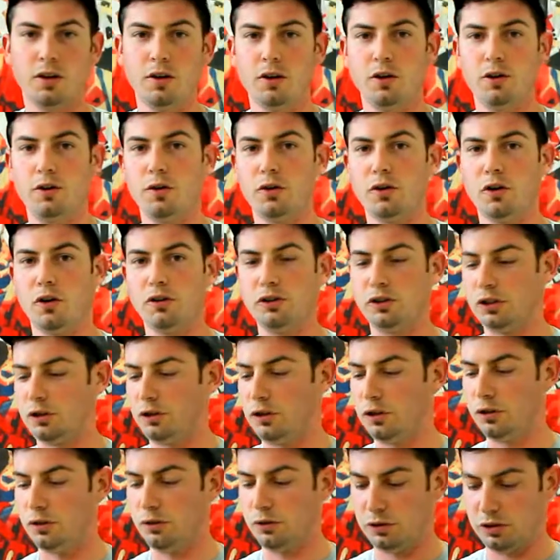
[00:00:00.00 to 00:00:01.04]
You can also
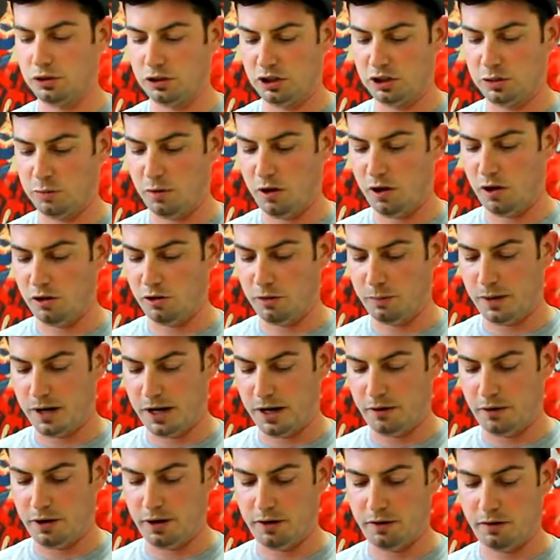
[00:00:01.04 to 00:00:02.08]
use a smaller
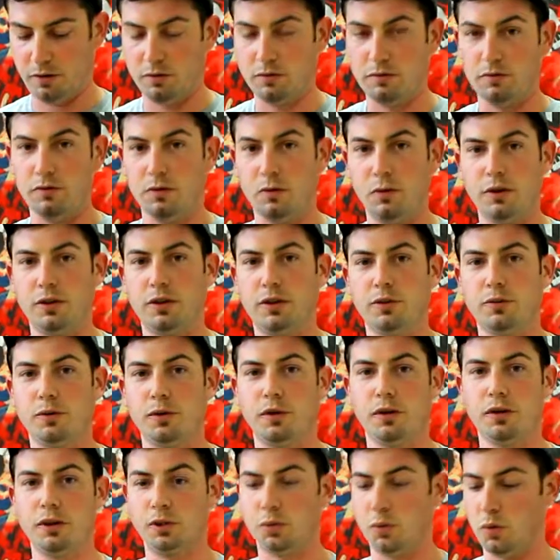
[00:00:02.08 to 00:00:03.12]
battery with the
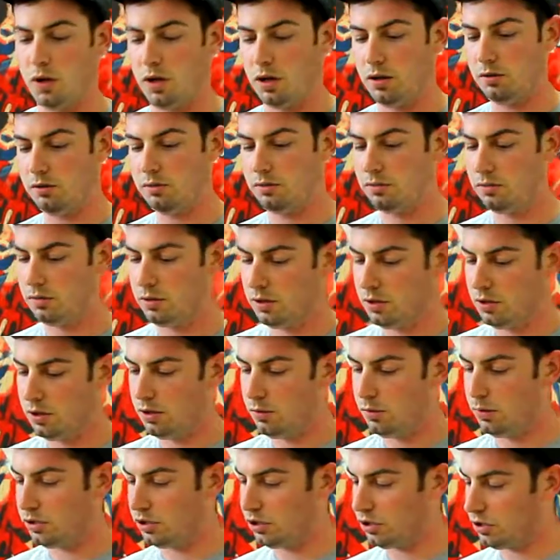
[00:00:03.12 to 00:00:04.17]
drill as well,
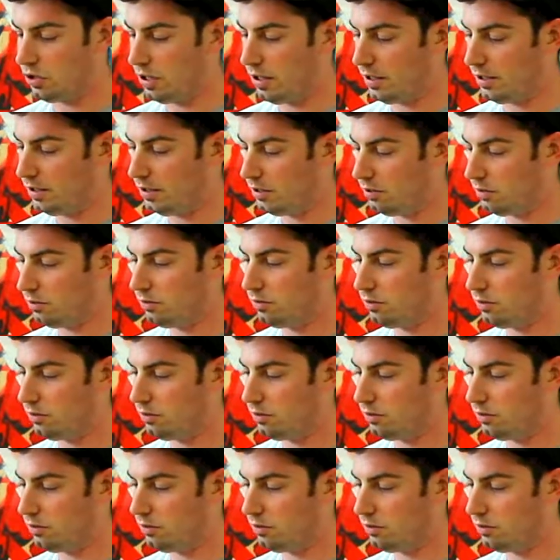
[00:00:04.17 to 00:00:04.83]
which is nice.